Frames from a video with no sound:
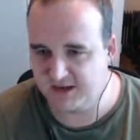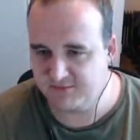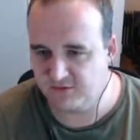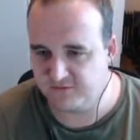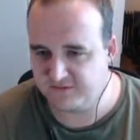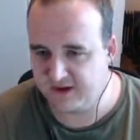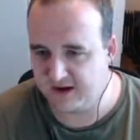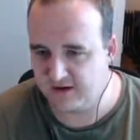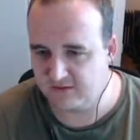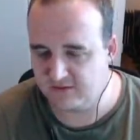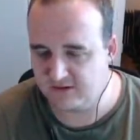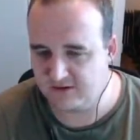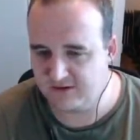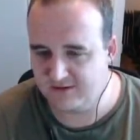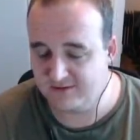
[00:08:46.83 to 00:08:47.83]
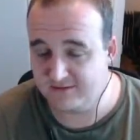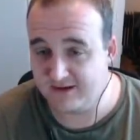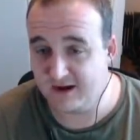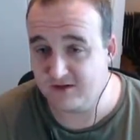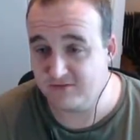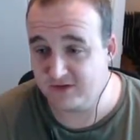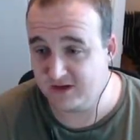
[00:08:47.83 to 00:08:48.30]
off down
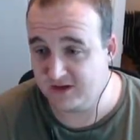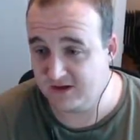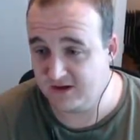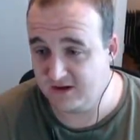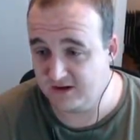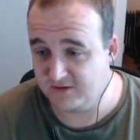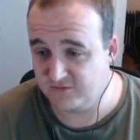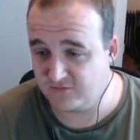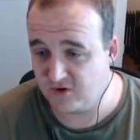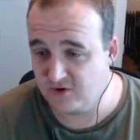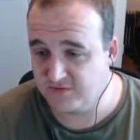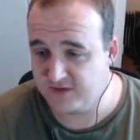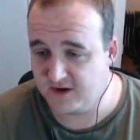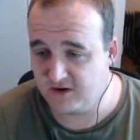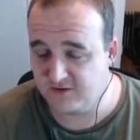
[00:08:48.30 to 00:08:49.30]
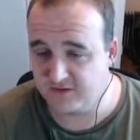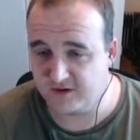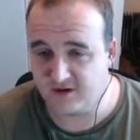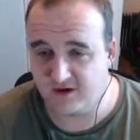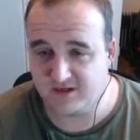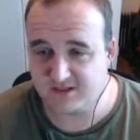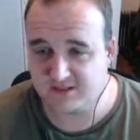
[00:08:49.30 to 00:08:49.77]
the road there at the
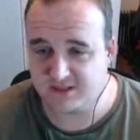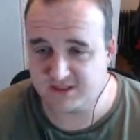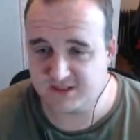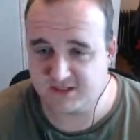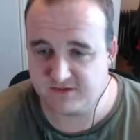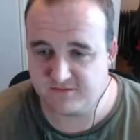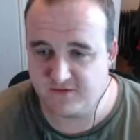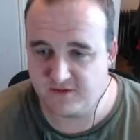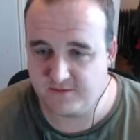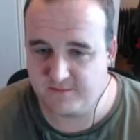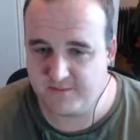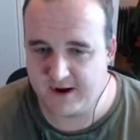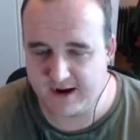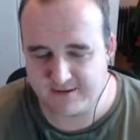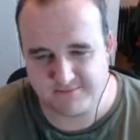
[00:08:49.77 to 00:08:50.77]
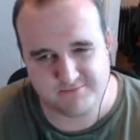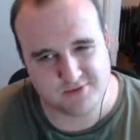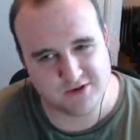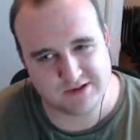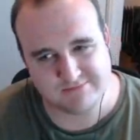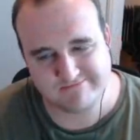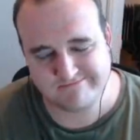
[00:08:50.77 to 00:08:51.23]
guys that are sitting further back,
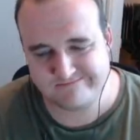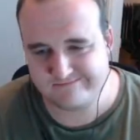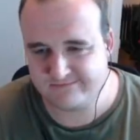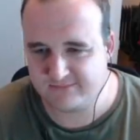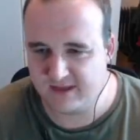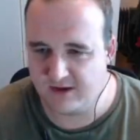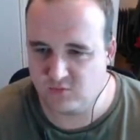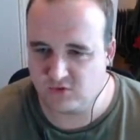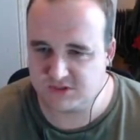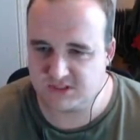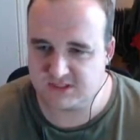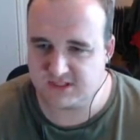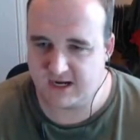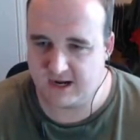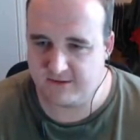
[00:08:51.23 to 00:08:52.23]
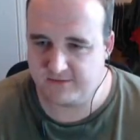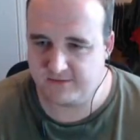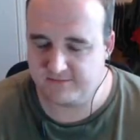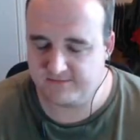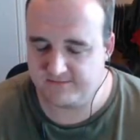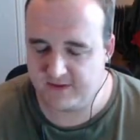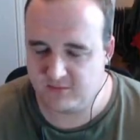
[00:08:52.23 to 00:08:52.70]
but it wasn't to
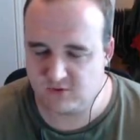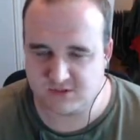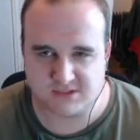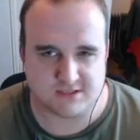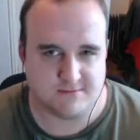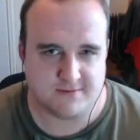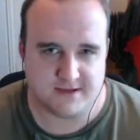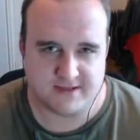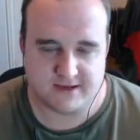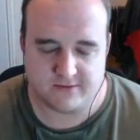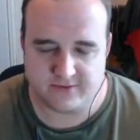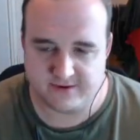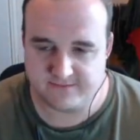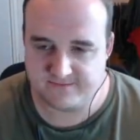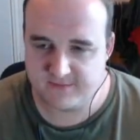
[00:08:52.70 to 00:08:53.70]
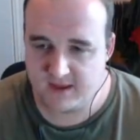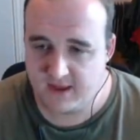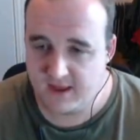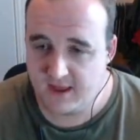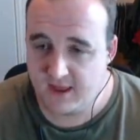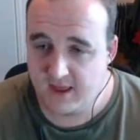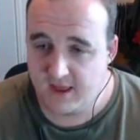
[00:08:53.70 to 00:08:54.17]
happen. It wasn't going to be that way.
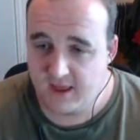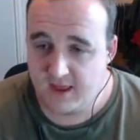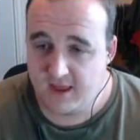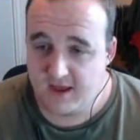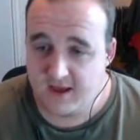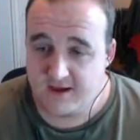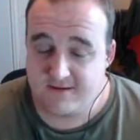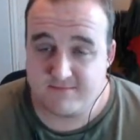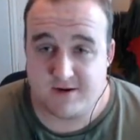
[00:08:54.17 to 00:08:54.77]
My